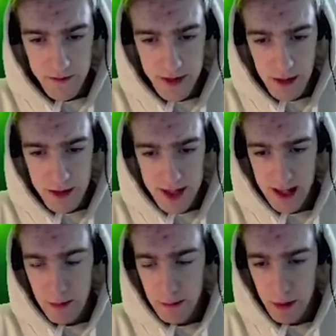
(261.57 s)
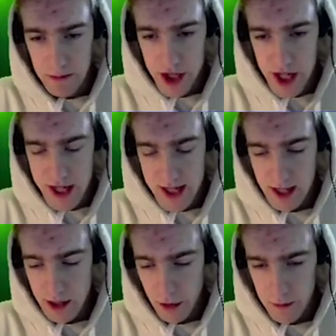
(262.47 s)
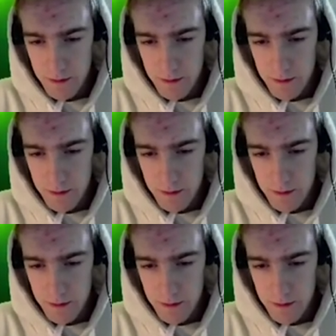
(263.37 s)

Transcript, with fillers: That was a loud bomb, jeez, hello.